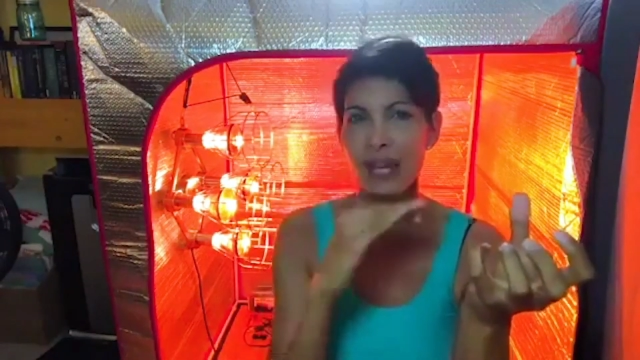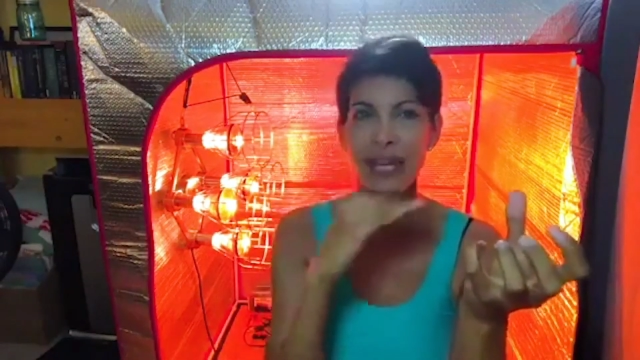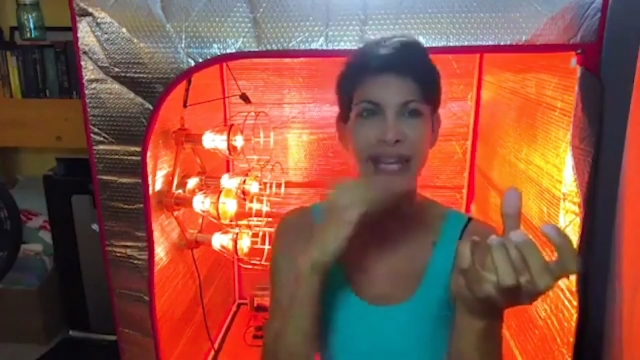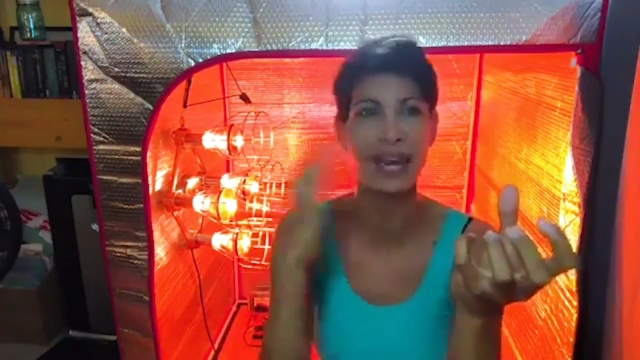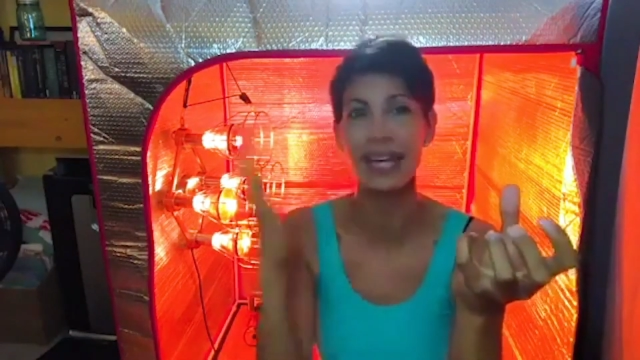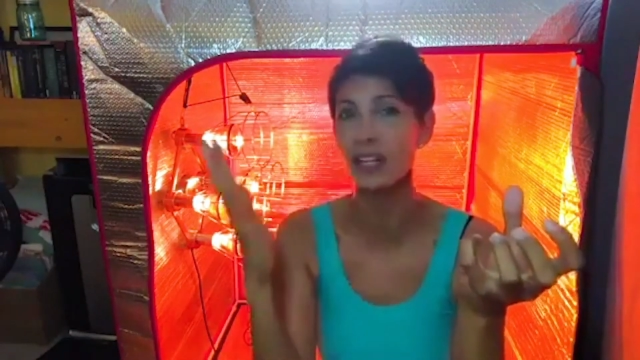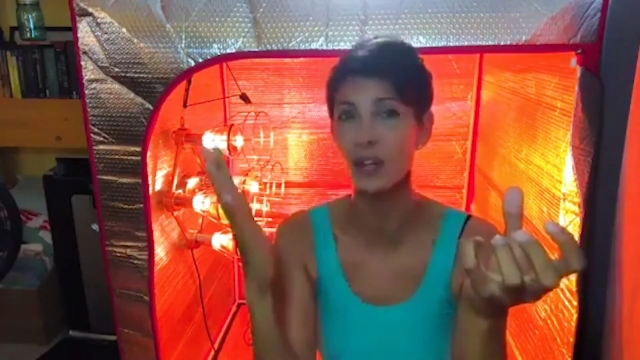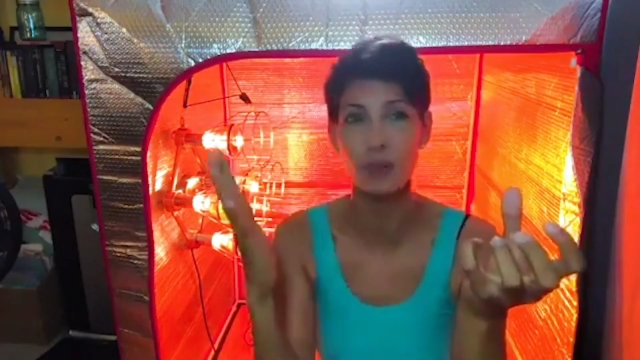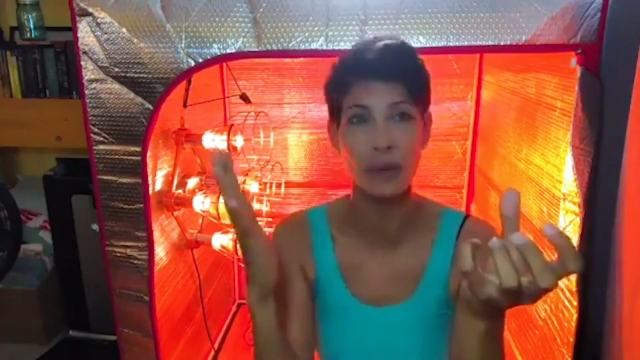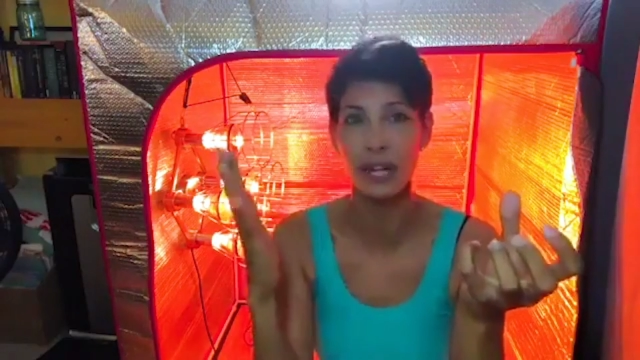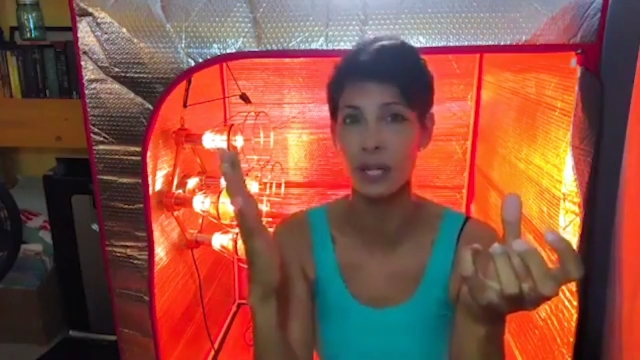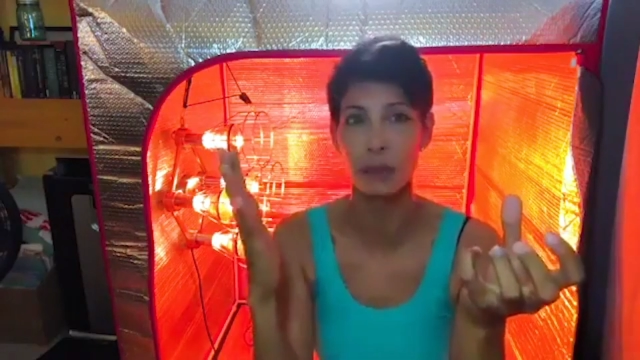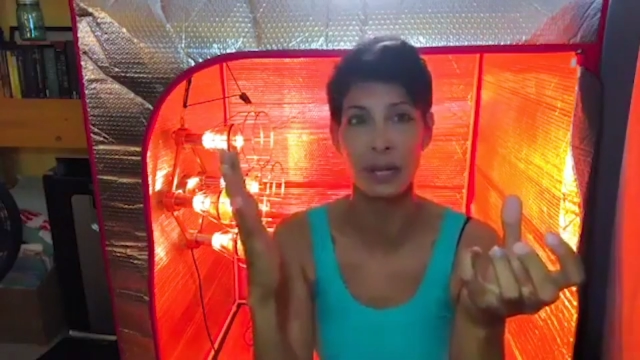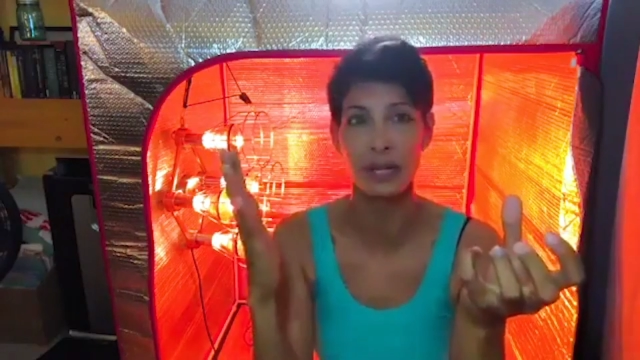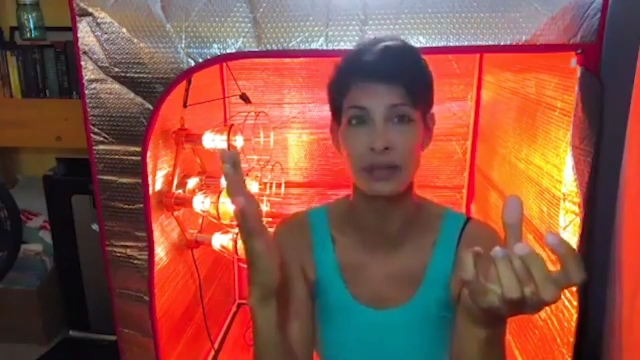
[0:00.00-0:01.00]
And I don't
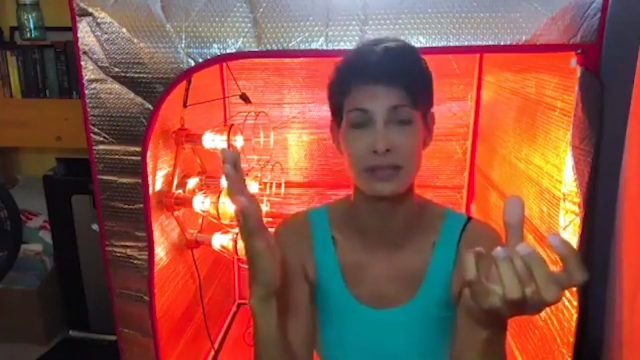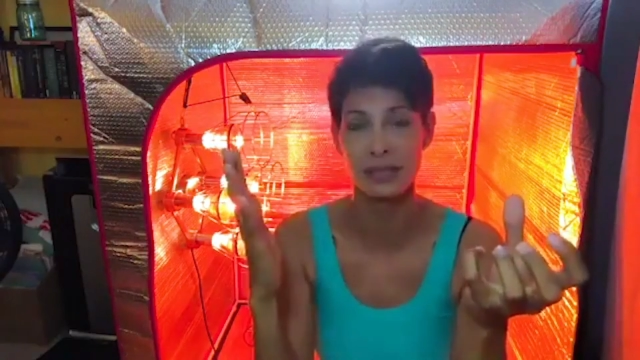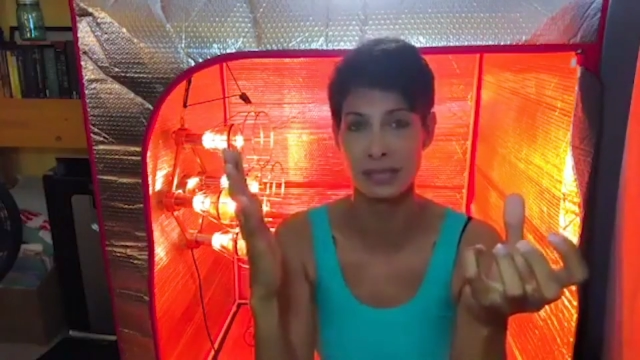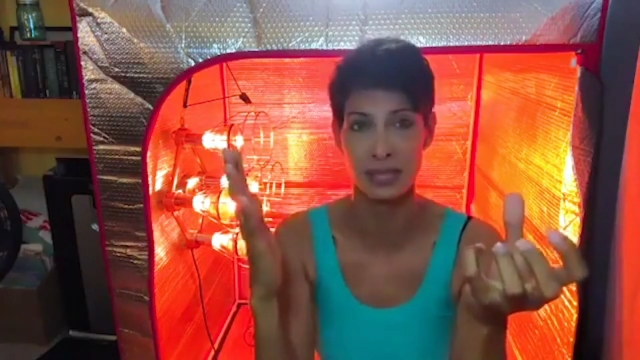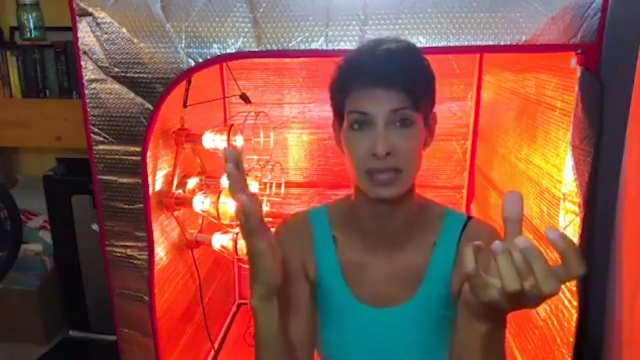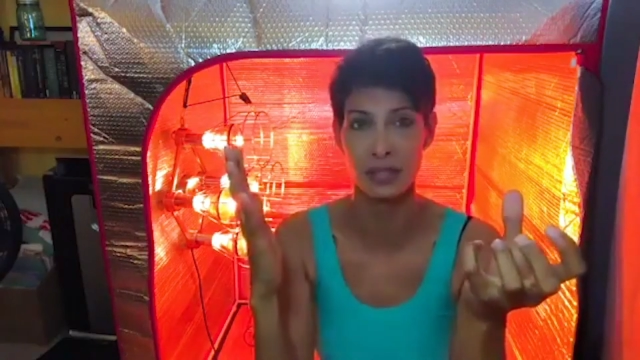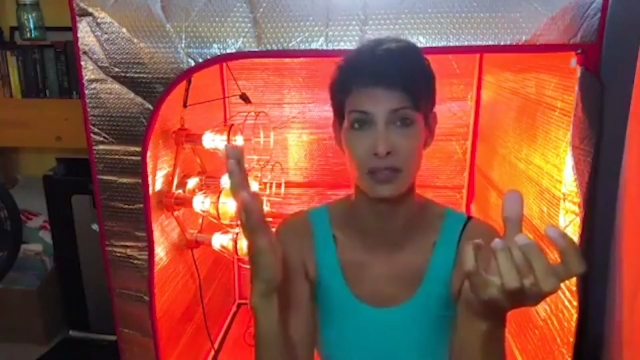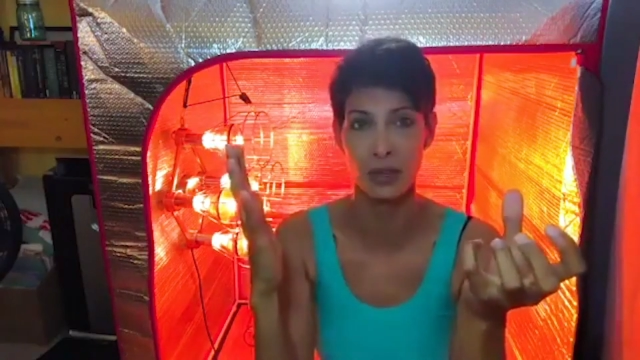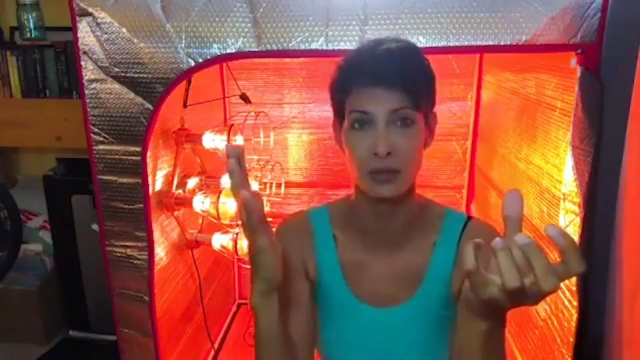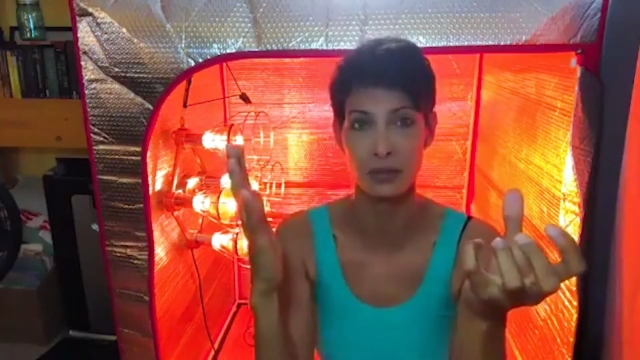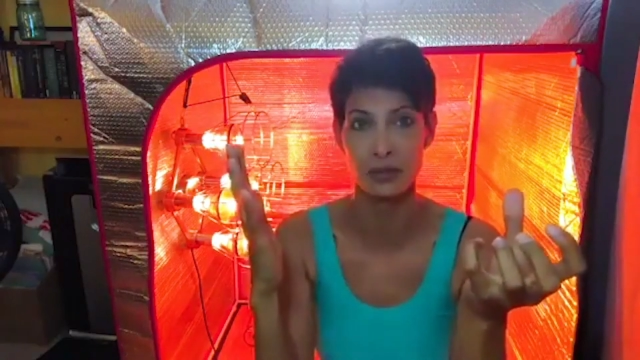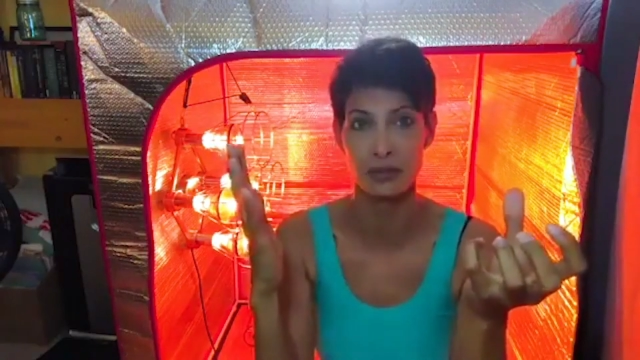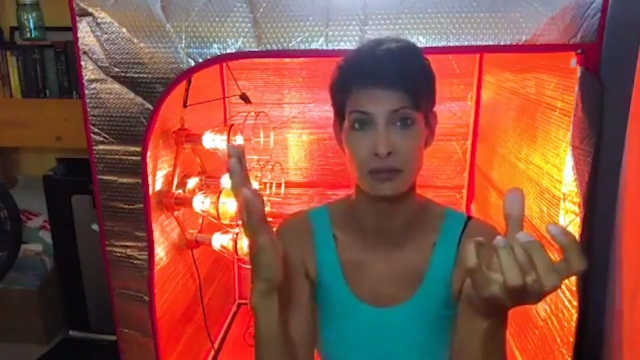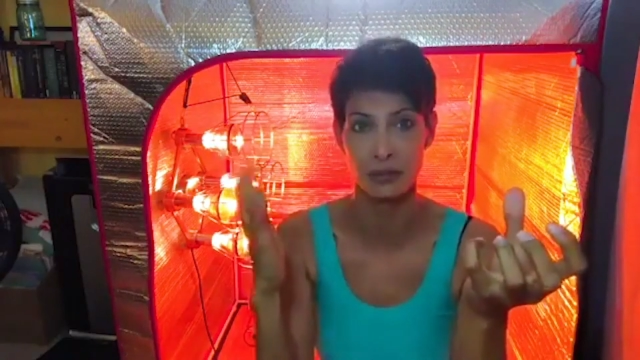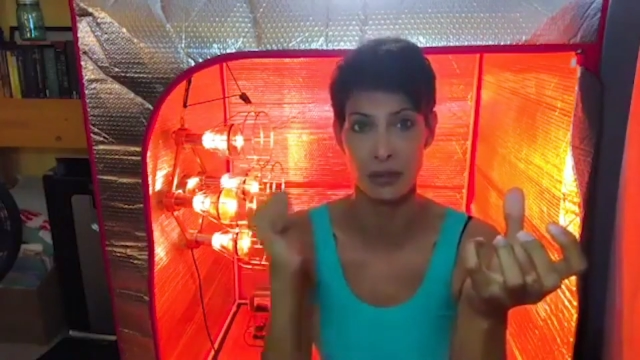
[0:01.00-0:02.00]
recommend sitting in
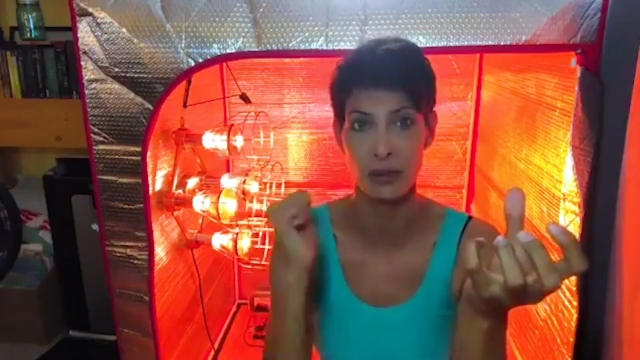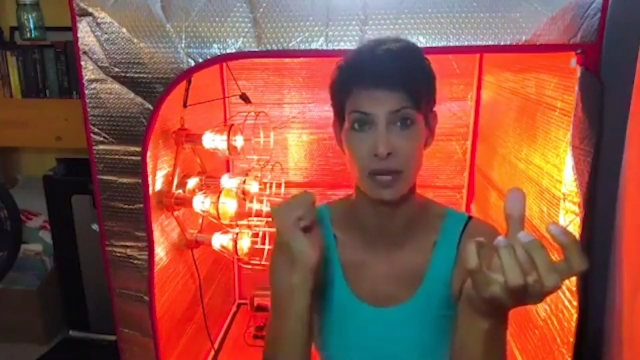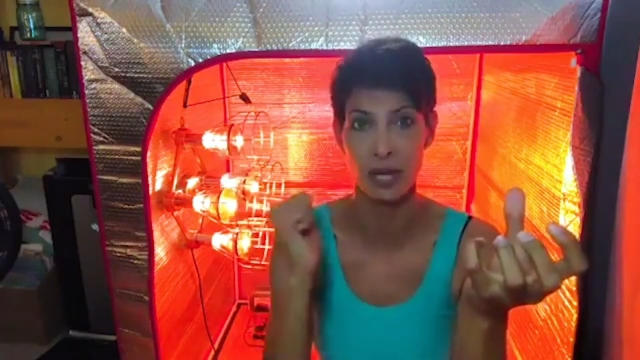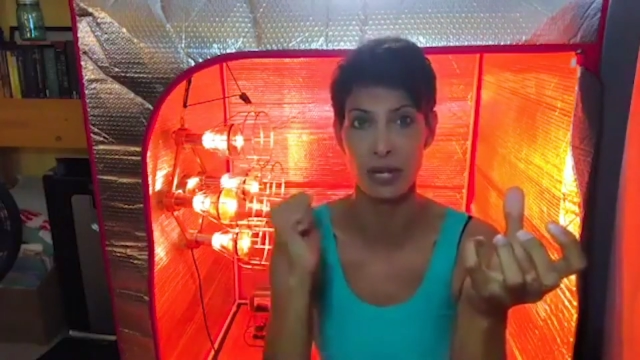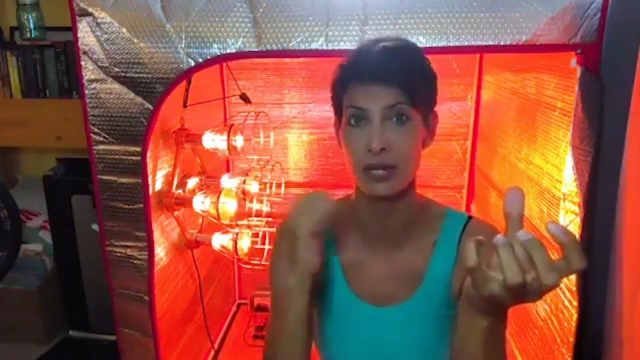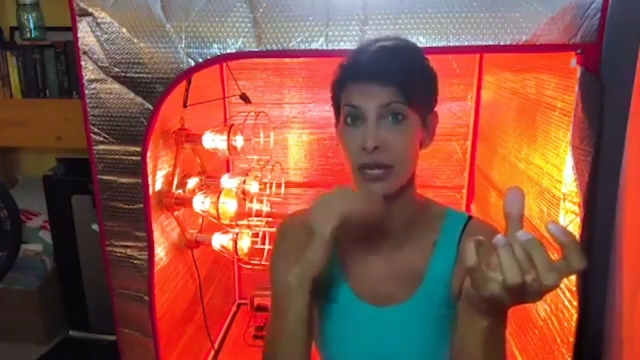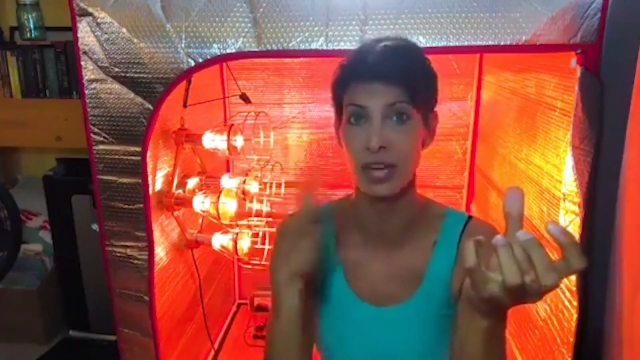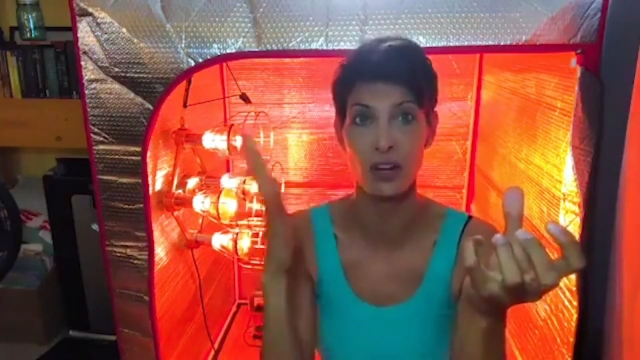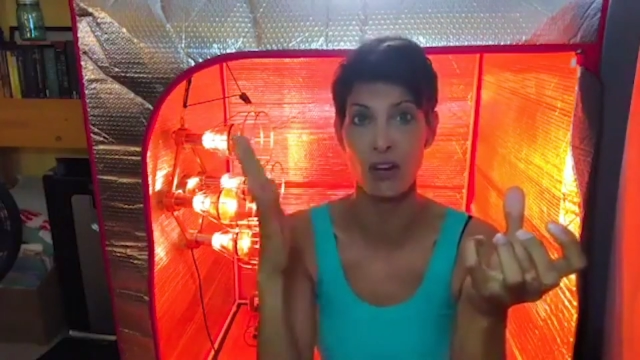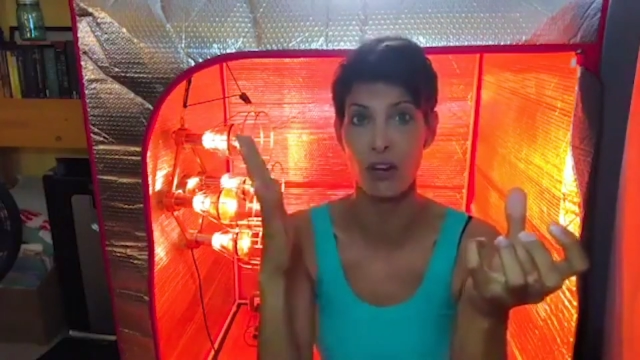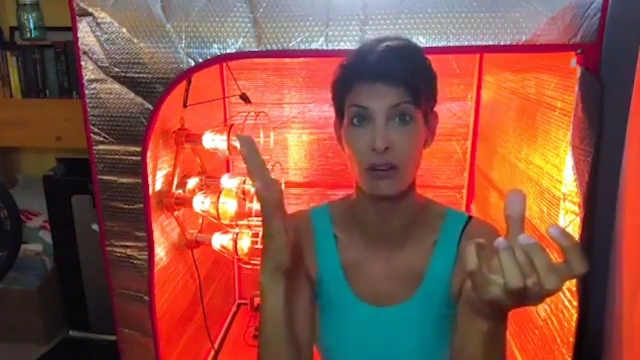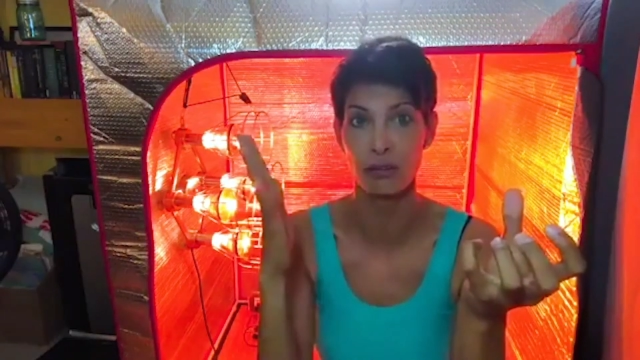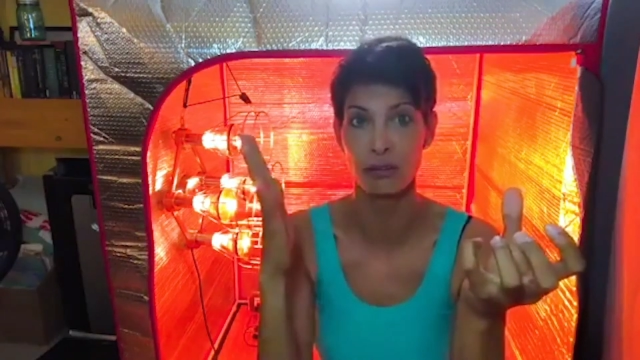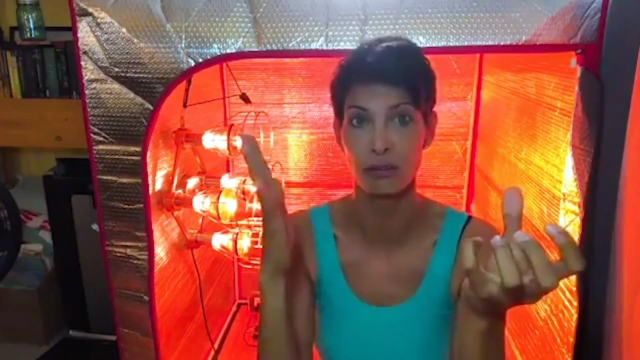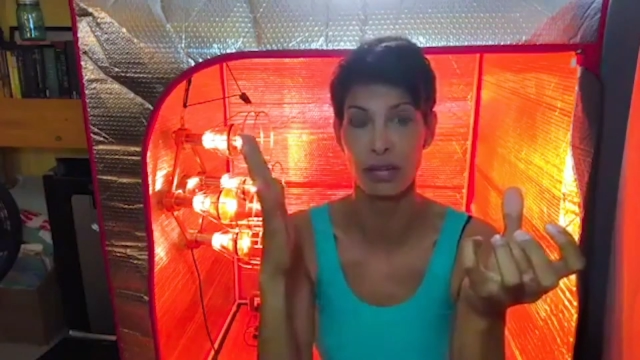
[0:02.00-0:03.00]
those, okay, at all.